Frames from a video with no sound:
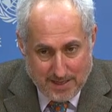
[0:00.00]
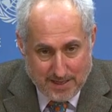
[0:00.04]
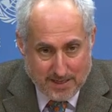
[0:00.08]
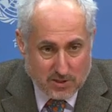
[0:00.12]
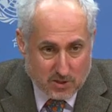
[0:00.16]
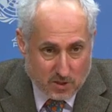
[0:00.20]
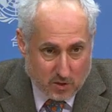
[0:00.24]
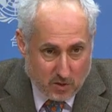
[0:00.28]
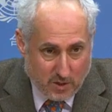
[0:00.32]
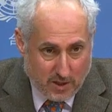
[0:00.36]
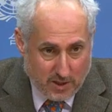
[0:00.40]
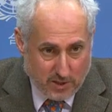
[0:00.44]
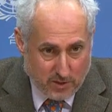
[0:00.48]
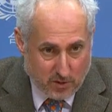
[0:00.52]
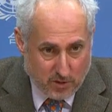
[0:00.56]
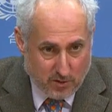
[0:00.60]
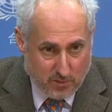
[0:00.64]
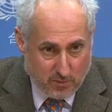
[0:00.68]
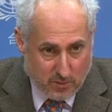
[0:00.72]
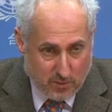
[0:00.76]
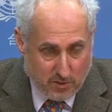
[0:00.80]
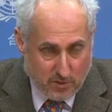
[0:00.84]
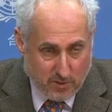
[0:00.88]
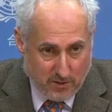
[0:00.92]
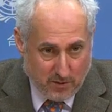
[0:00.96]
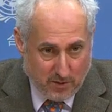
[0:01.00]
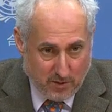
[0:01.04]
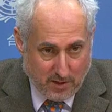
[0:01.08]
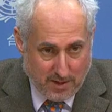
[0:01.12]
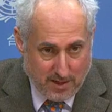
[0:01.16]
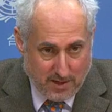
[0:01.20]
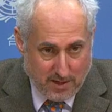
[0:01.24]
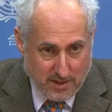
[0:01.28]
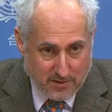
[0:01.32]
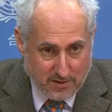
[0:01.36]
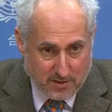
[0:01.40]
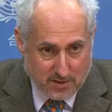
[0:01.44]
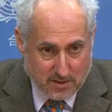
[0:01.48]
is trying to improve the
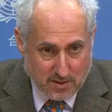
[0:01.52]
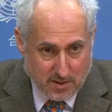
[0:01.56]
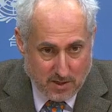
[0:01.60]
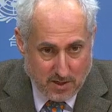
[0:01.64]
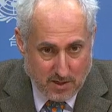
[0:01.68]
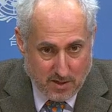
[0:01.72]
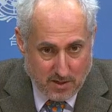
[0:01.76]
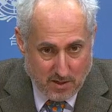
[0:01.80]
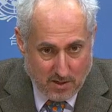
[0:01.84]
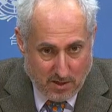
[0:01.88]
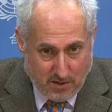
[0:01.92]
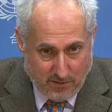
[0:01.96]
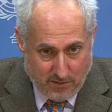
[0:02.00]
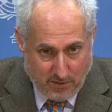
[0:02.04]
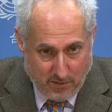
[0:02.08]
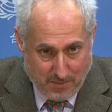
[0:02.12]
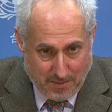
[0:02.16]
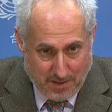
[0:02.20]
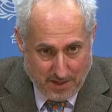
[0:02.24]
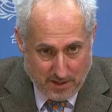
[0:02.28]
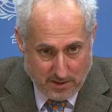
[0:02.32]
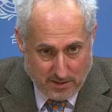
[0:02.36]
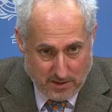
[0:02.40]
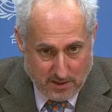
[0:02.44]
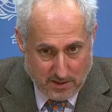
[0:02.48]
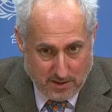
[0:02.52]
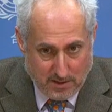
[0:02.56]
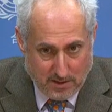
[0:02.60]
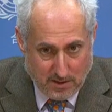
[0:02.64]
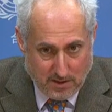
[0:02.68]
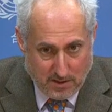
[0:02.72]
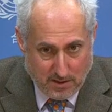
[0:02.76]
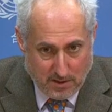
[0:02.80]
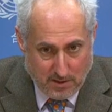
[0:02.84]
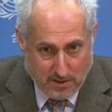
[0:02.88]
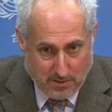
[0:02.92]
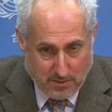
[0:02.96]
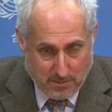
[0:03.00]
lives of the
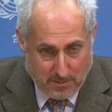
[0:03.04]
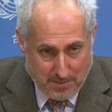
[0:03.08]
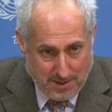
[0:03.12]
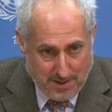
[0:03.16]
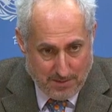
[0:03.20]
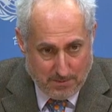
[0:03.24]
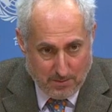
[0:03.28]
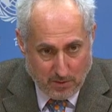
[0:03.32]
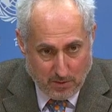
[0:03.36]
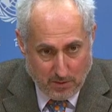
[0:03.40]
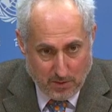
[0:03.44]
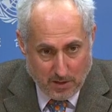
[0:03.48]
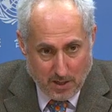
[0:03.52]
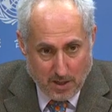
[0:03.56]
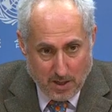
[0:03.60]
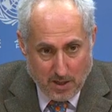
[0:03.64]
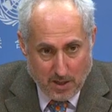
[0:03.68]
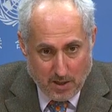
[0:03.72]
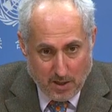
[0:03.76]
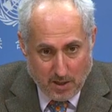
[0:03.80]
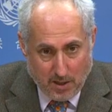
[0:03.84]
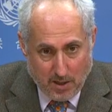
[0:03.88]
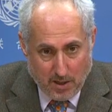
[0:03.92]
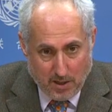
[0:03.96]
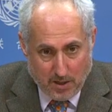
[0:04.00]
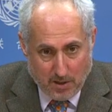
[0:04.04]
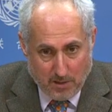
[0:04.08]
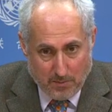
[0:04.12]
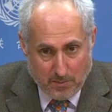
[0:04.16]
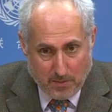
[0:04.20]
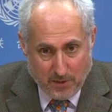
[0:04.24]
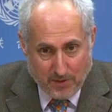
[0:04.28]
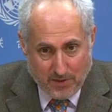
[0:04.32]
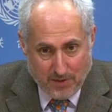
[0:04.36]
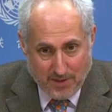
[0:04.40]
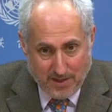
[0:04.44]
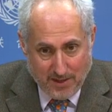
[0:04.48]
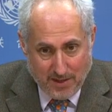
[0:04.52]
Malian uh, people. Uh,
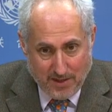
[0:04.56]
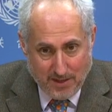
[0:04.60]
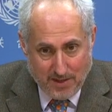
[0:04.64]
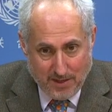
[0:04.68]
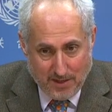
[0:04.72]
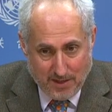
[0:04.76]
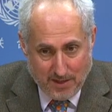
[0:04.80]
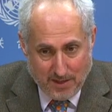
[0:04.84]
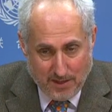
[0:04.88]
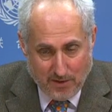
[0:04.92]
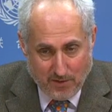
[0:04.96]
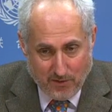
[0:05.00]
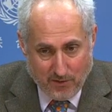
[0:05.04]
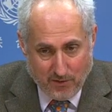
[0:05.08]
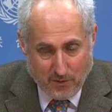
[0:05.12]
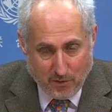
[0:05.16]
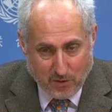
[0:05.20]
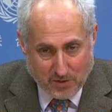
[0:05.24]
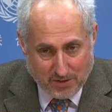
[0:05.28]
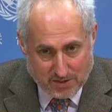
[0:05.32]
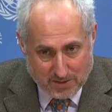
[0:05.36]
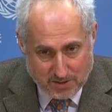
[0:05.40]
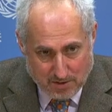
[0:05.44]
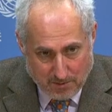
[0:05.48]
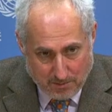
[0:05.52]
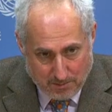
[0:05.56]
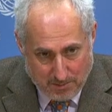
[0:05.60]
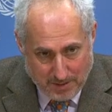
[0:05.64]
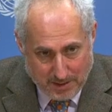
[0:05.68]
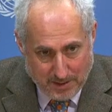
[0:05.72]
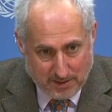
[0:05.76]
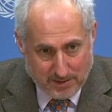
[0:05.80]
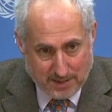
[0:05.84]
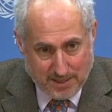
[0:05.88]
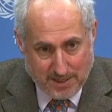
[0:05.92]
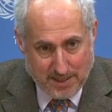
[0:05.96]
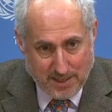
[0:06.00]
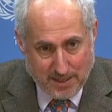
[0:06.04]
but the for
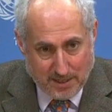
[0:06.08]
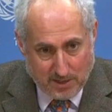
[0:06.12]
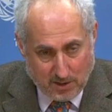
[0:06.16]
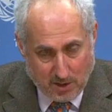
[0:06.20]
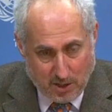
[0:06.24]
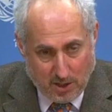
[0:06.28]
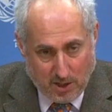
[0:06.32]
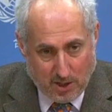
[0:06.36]
stability and